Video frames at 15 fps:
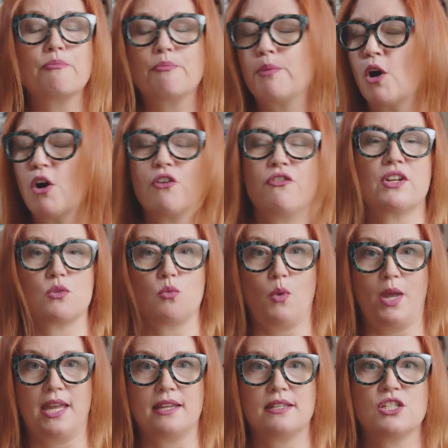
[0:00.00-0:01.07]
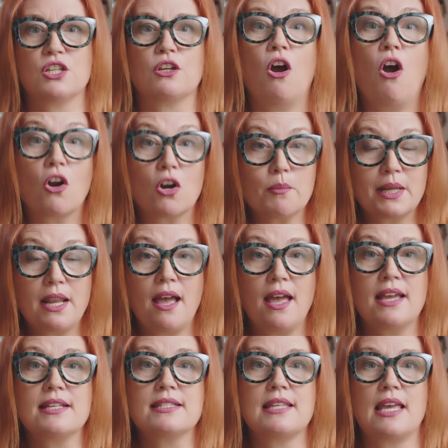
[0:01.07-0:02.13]
perfect way to
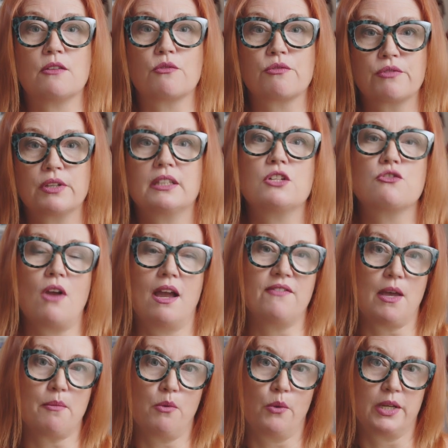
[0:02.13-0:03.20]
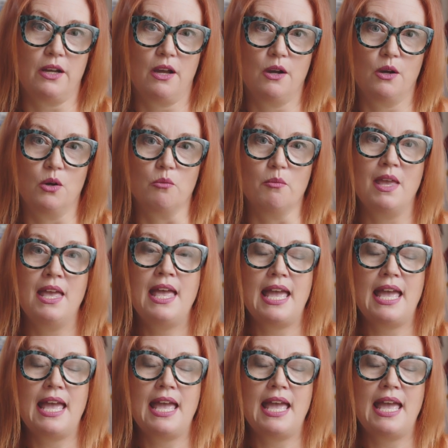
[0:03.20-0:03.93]
harmonize and really drive that point home